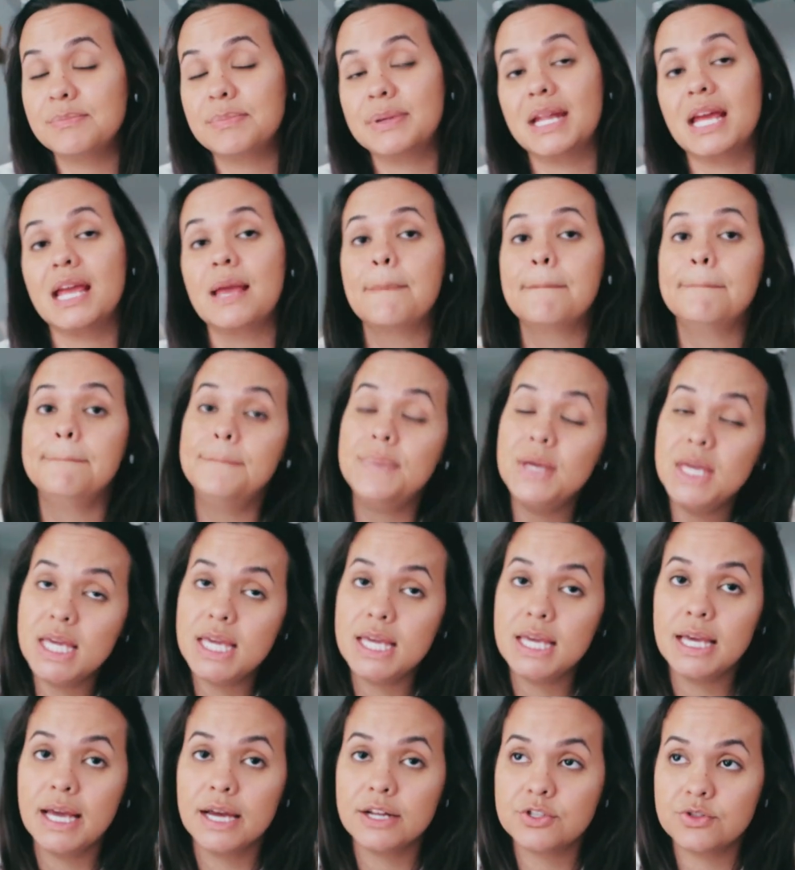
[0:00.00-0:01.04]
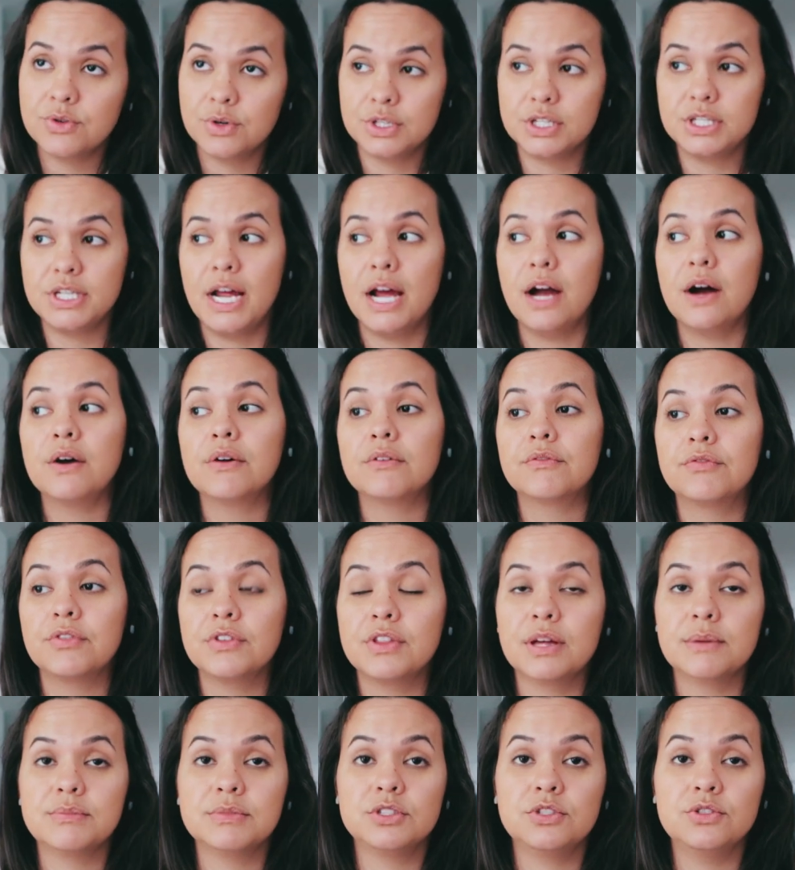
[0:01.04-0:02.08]
but a B at Georgetown for
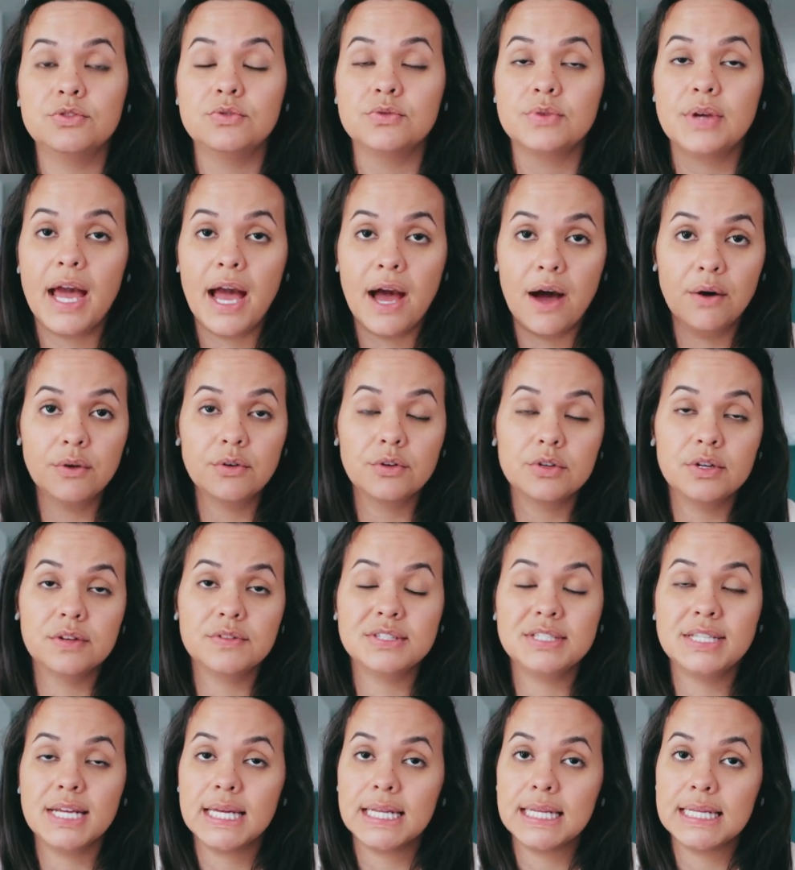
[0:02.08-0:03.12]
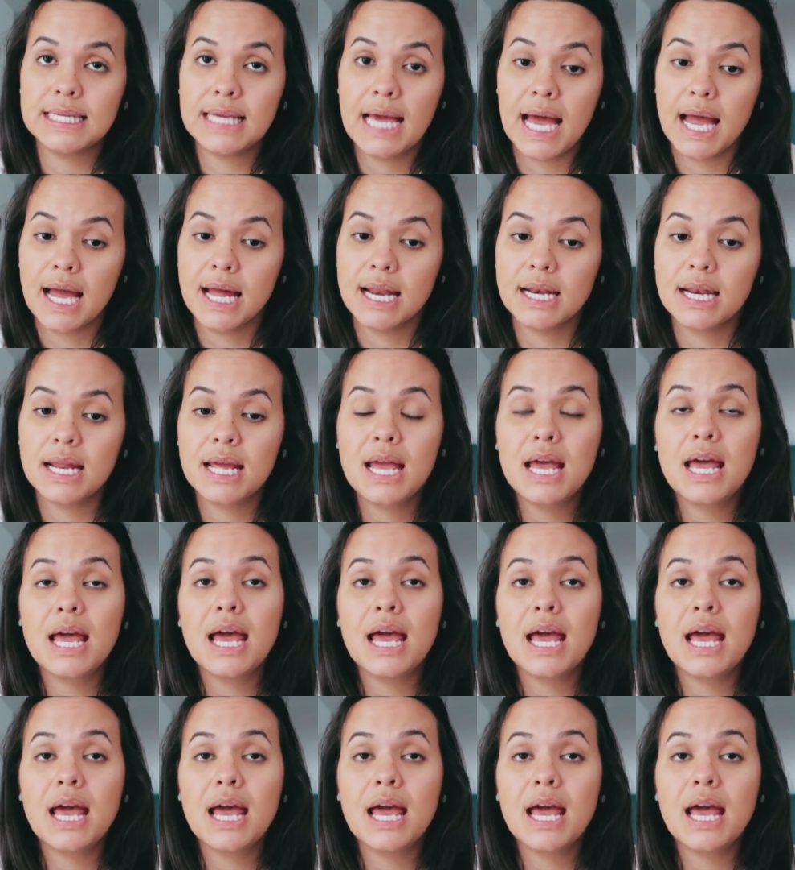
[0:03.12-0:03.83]
them to count or you have to take it again